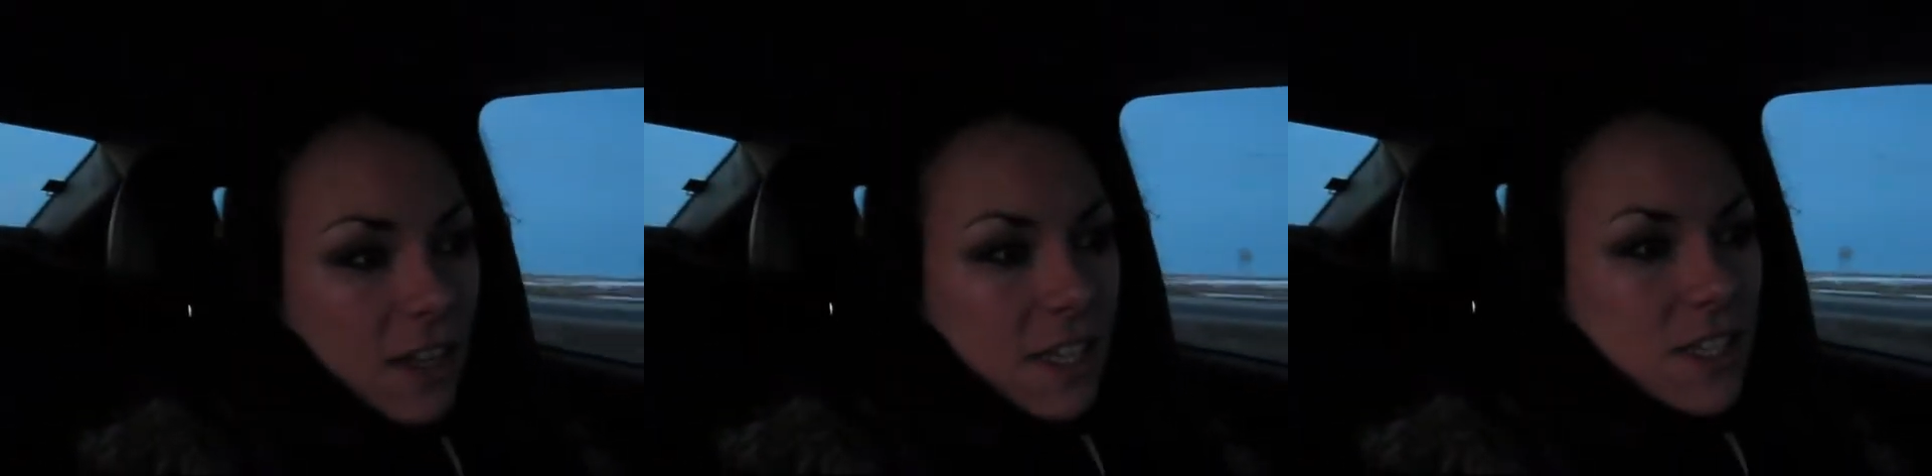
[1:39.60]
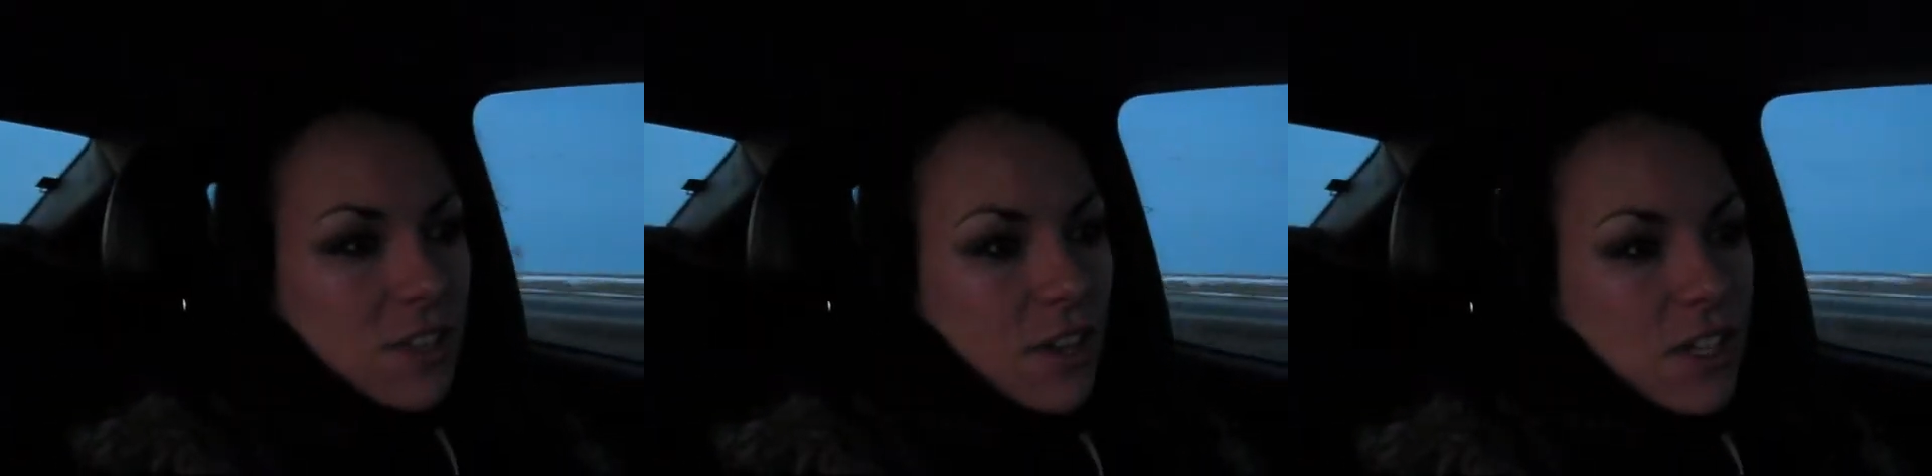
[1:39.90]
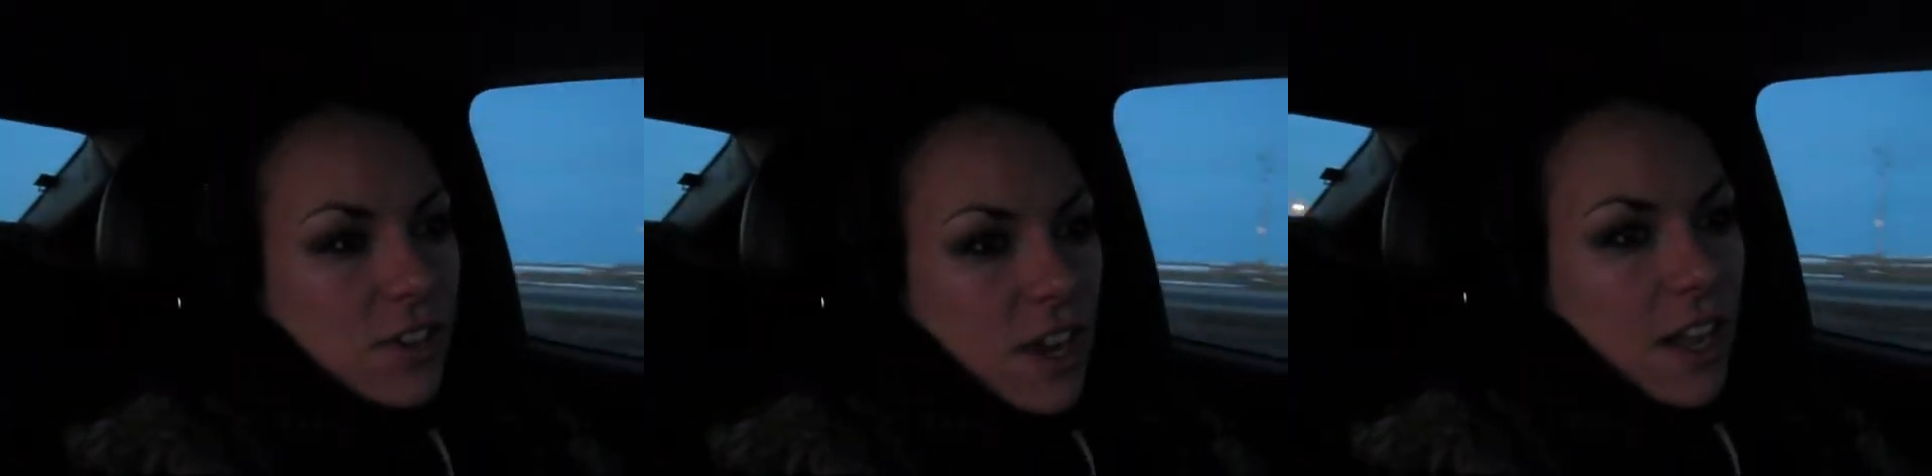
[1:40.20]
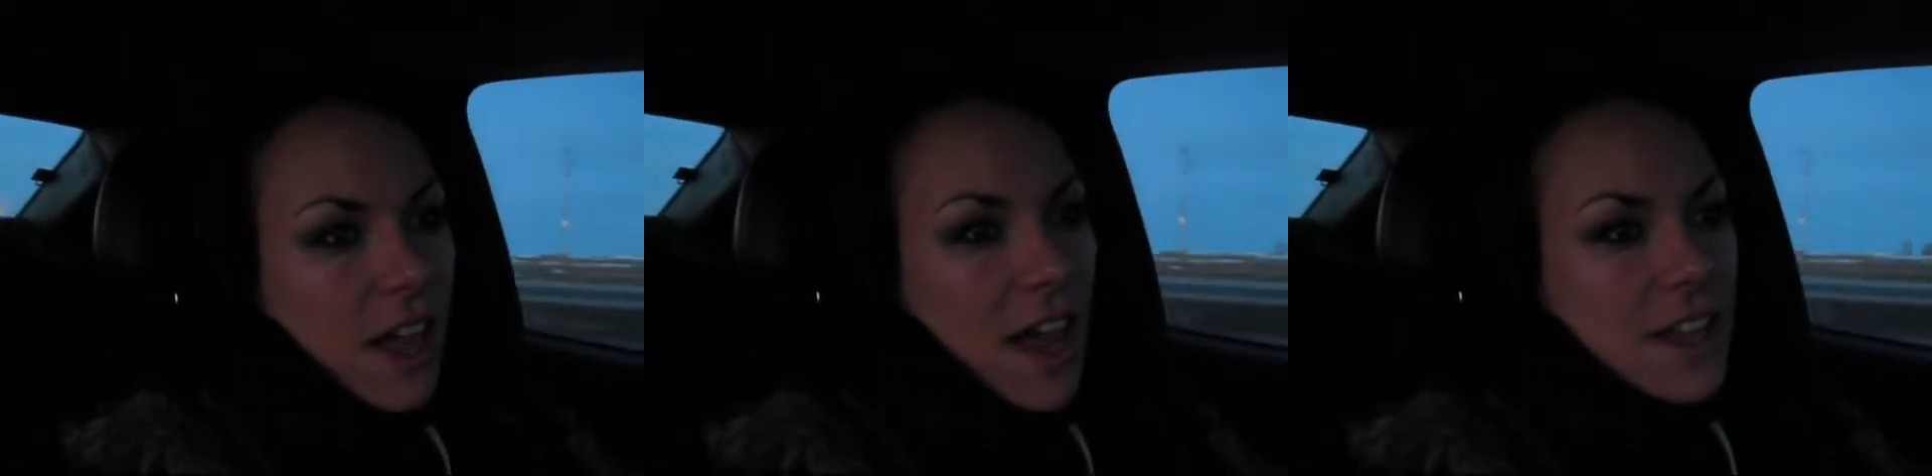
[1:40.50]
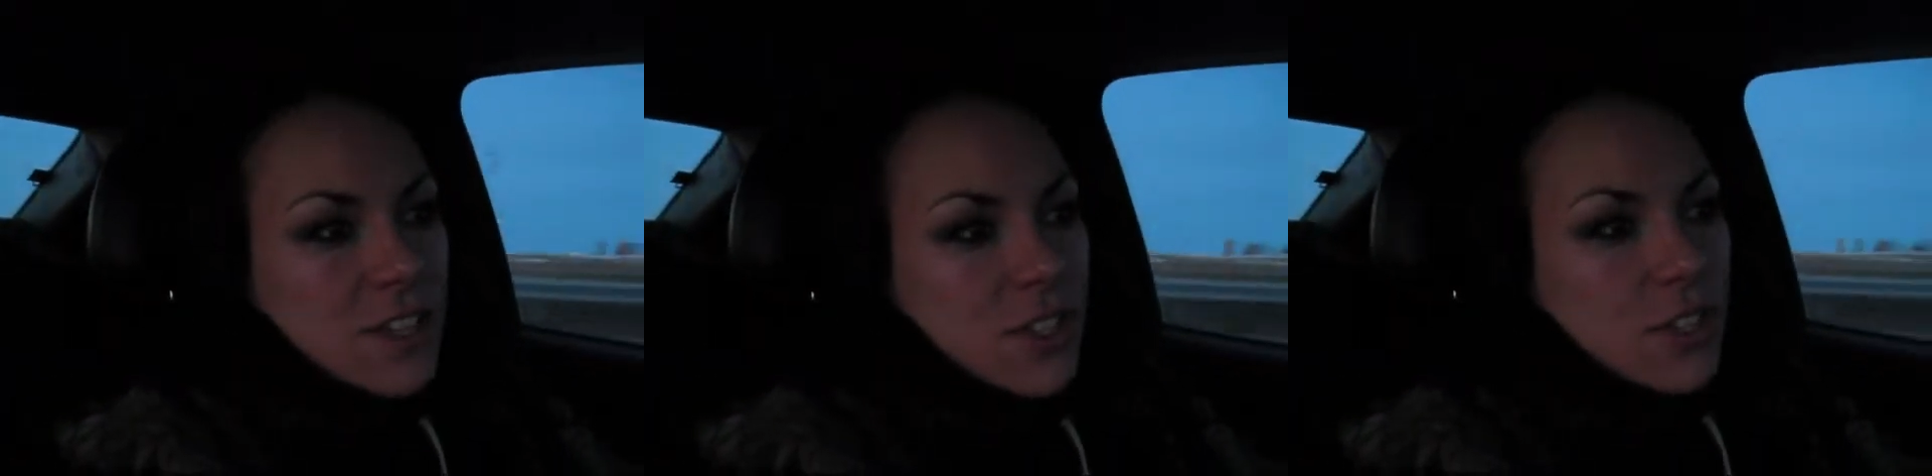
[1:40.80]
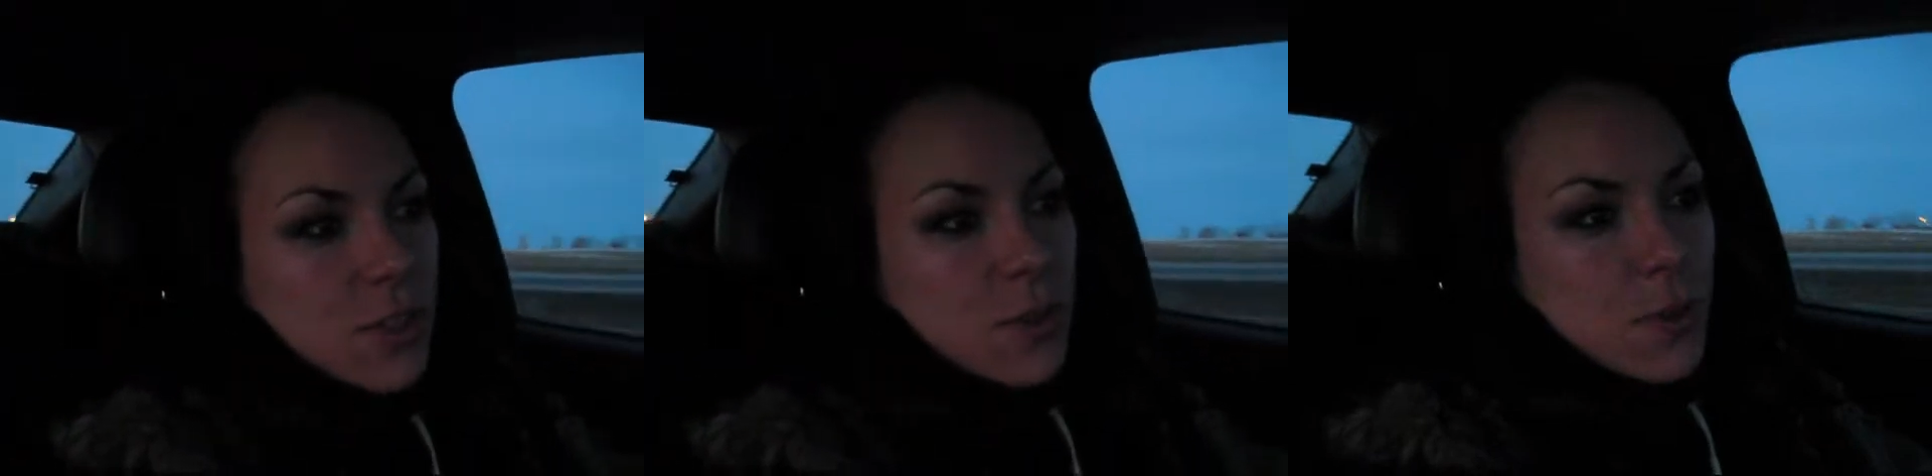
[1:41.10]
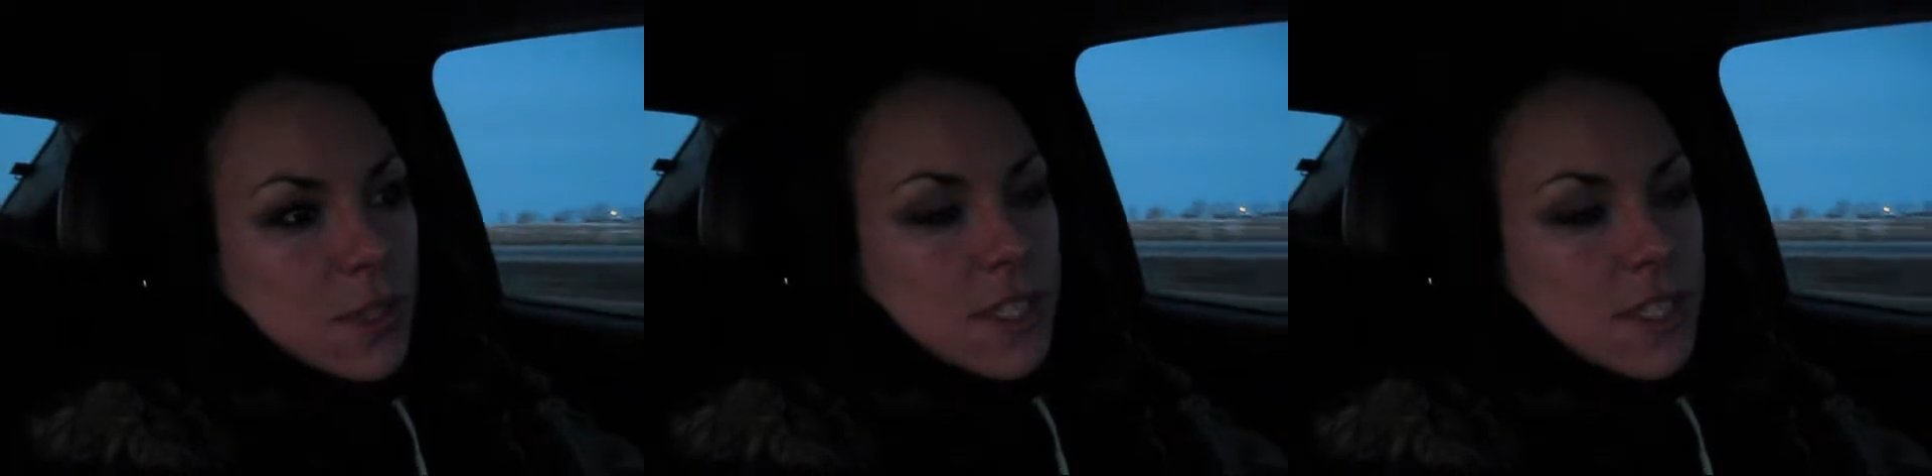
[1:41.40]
Currently, Stony Trail has two